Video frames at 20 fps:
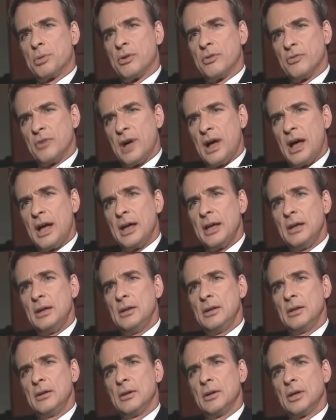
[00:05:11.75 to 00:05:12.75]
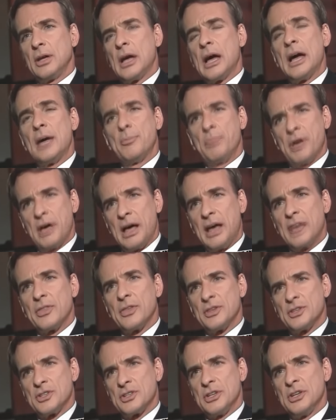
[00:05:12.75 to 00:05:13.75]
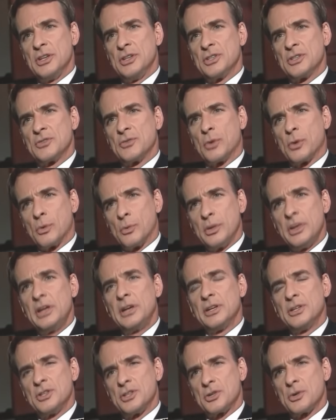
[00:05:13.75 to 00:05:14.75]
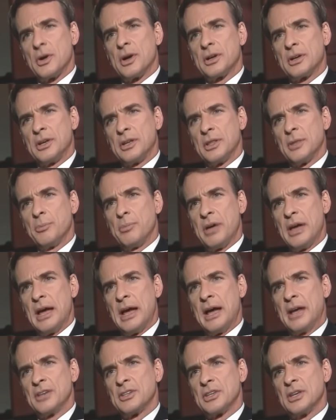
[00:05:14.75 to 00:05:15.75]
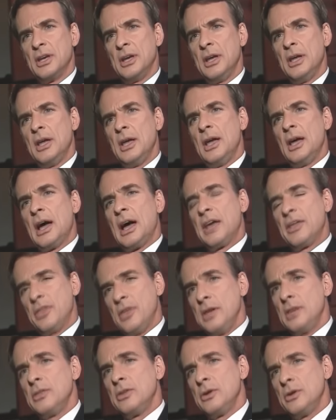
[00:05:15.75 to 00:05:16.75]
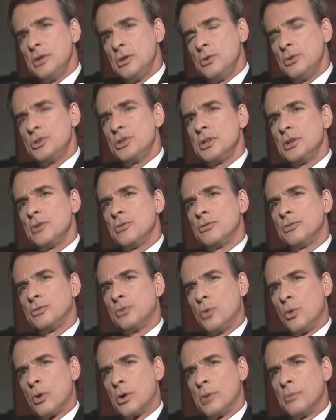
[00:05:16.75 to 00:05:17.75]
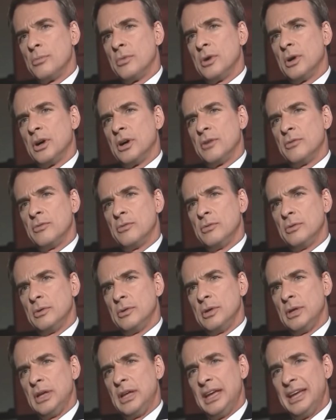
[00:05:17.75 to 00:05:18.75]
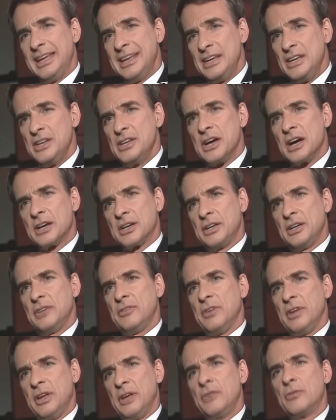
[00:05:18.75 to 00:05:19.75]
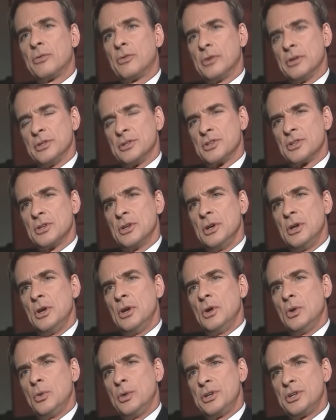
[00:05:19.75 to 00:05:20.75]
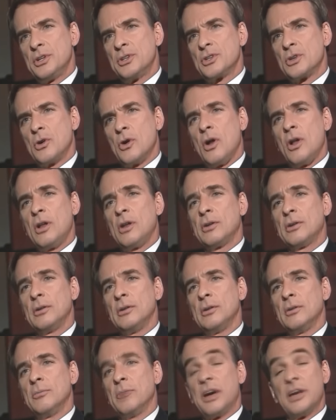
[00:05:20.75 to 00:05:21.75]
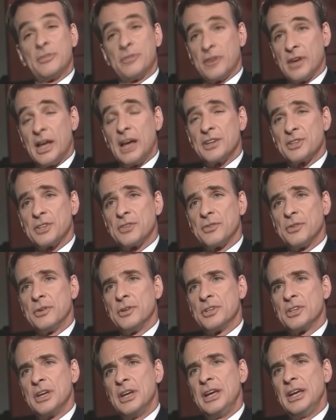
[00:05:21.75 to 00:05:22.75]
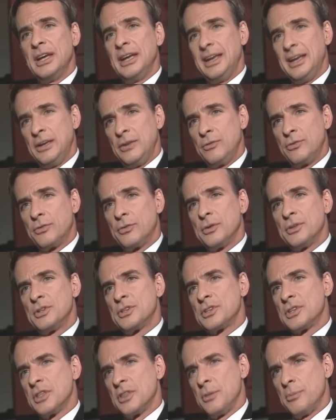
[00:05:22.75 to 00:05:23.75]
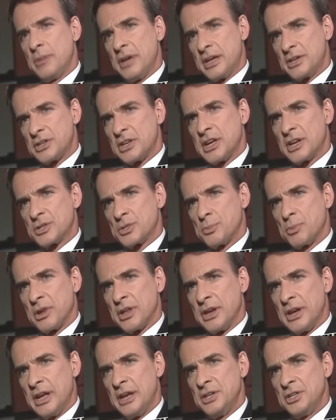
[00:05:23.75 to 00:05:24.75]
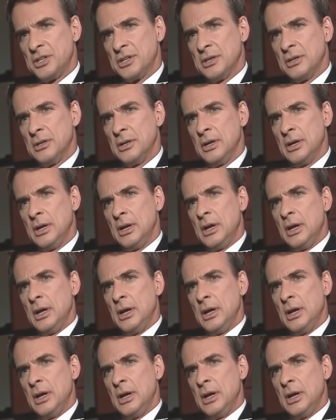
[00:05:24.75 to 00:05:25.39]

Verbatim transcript: provide hypotheses for reconstructing the past, I think they're using a form of inductive inference, which is called by philosophers inference to the best explanation.